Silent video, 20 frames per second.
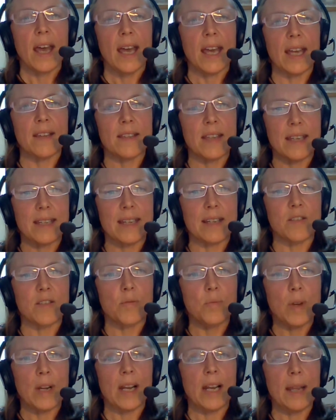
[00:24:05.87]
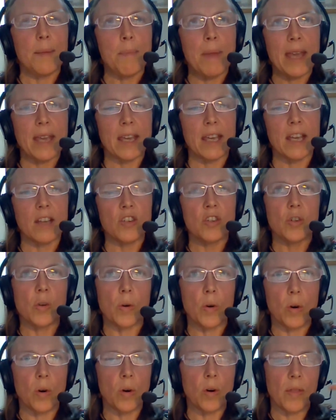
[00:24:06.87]
is that it's really making
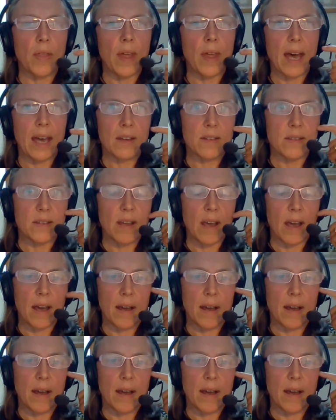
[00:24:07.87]
sure that